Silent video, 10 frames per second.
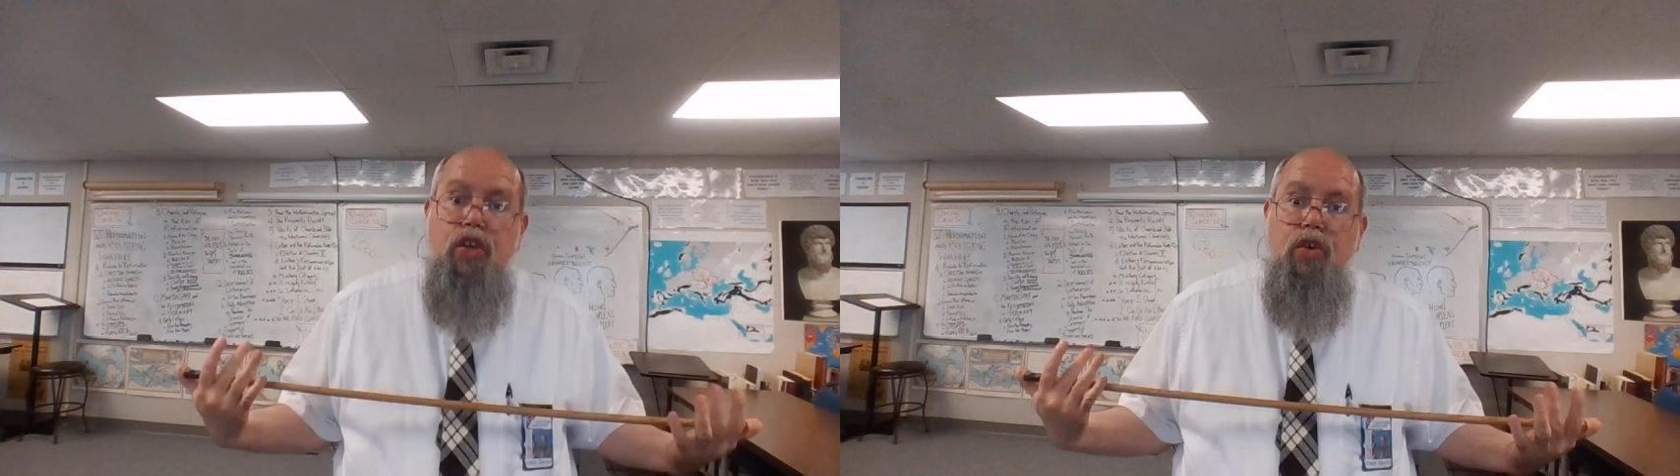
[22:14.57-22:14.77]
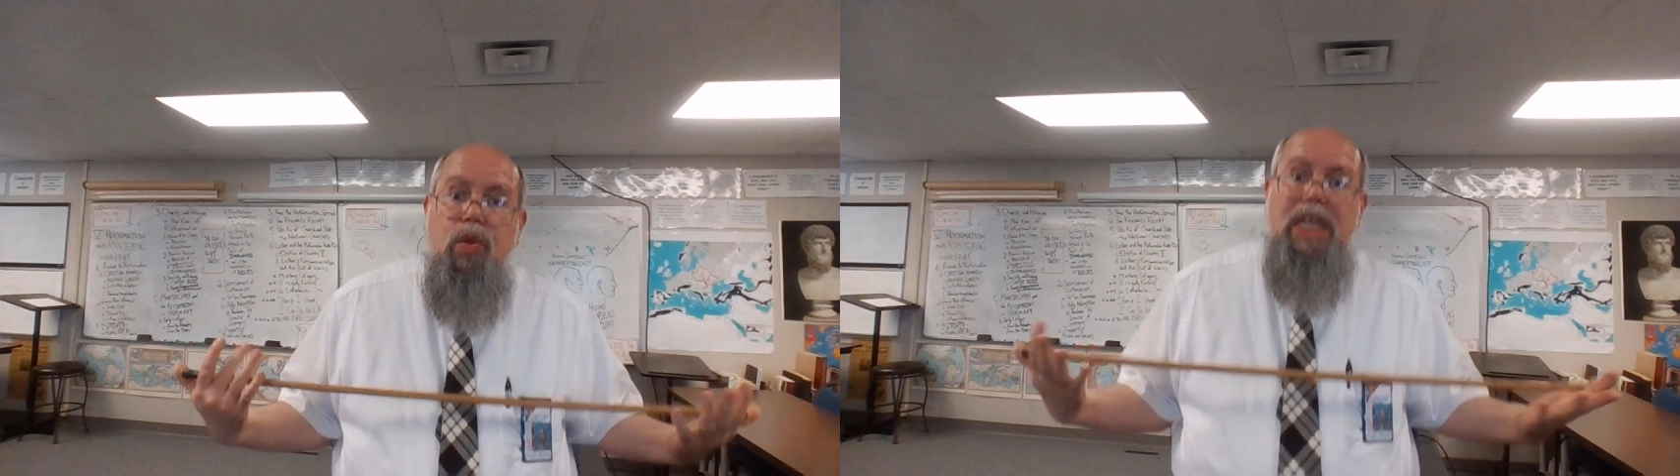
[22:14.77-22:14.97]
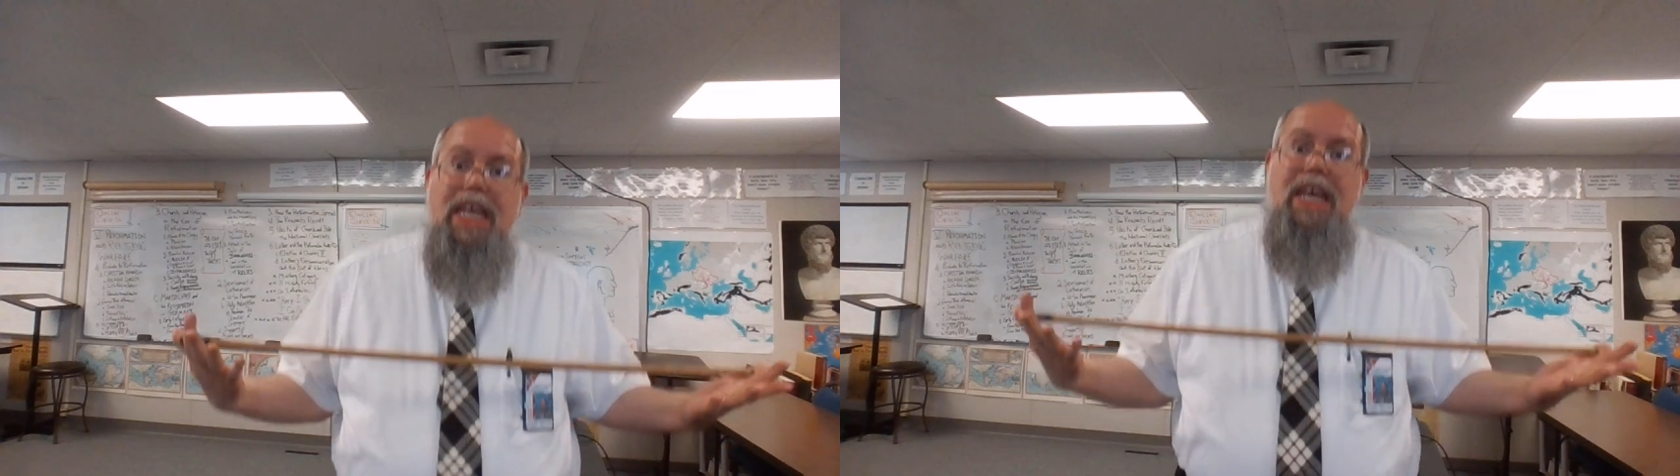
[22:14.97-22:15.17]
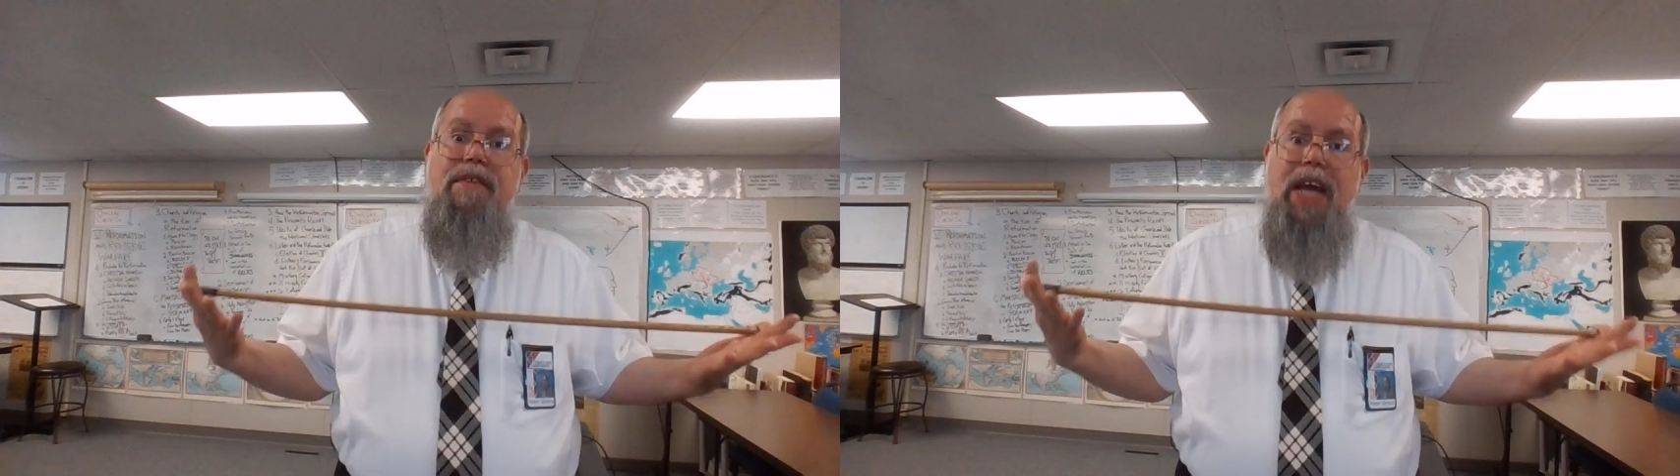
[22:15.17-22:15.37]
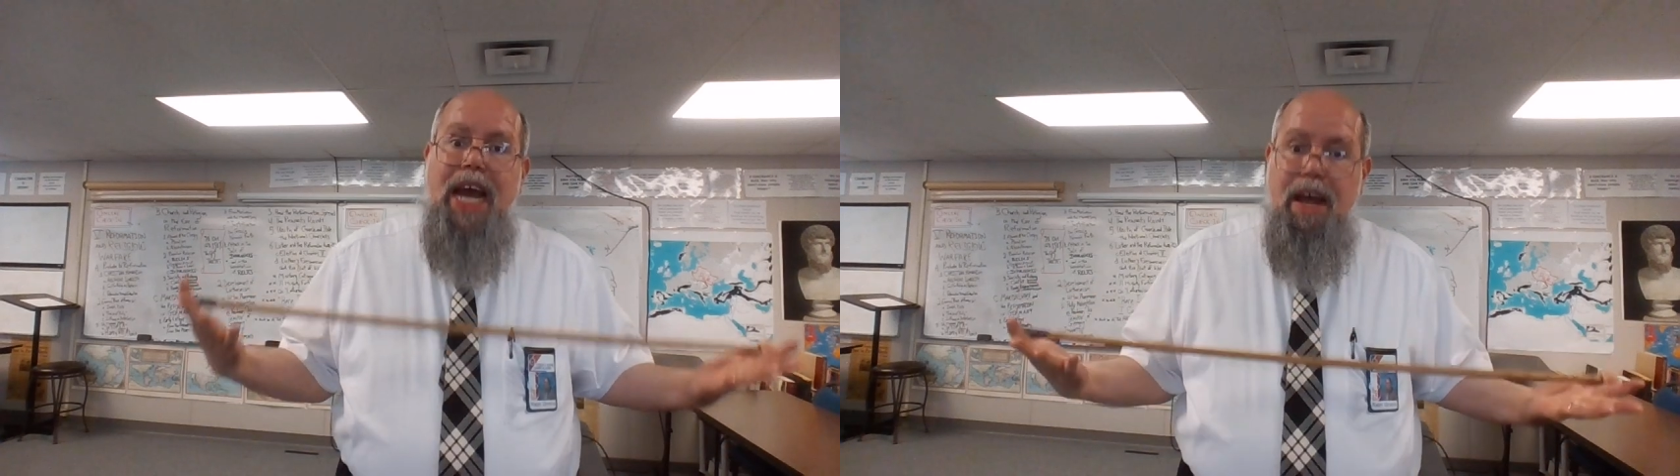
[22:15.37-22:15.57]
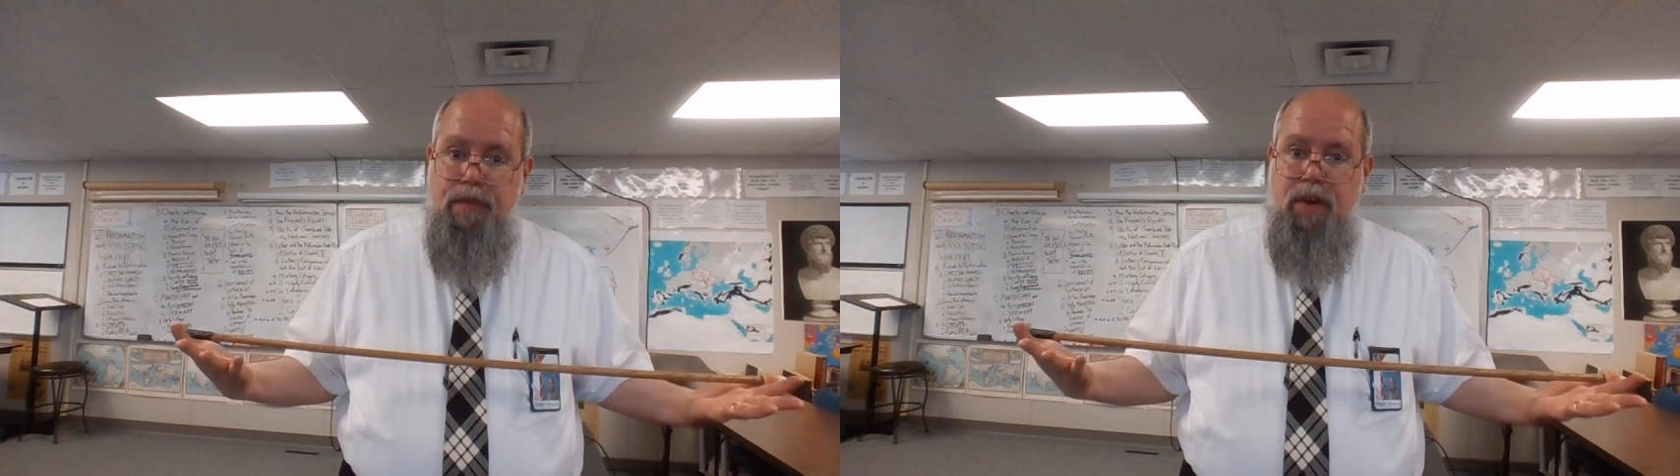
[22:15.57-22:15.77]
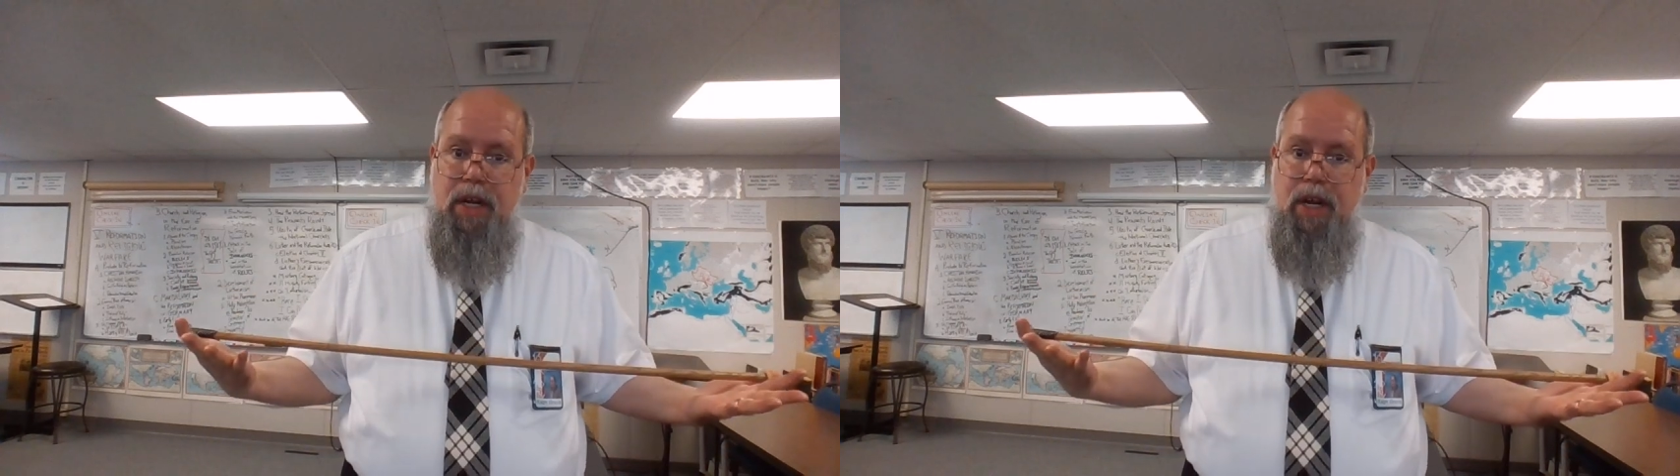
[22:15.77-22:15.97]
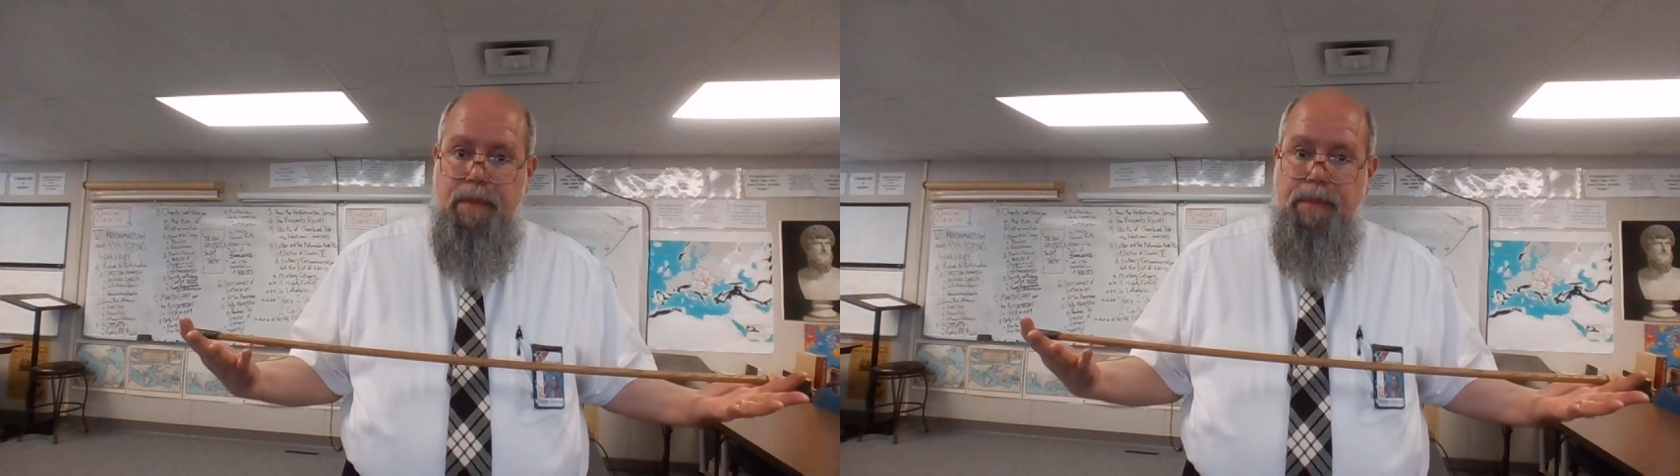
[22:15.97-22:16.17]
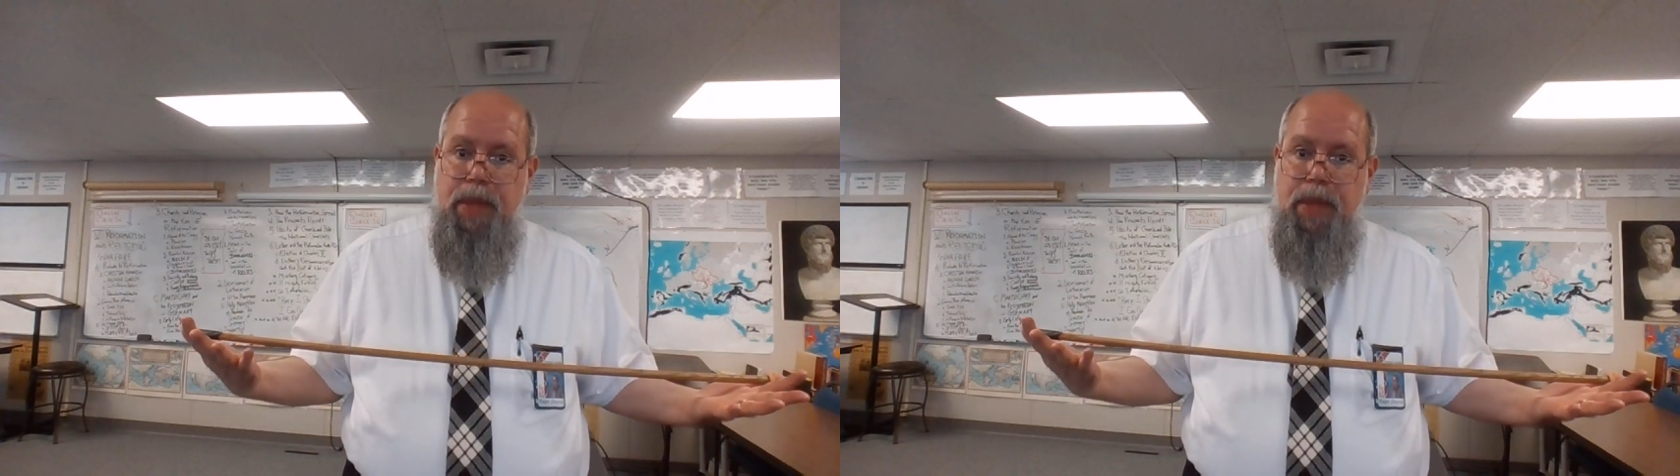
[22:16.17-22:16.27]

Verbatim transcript: to leave Africa.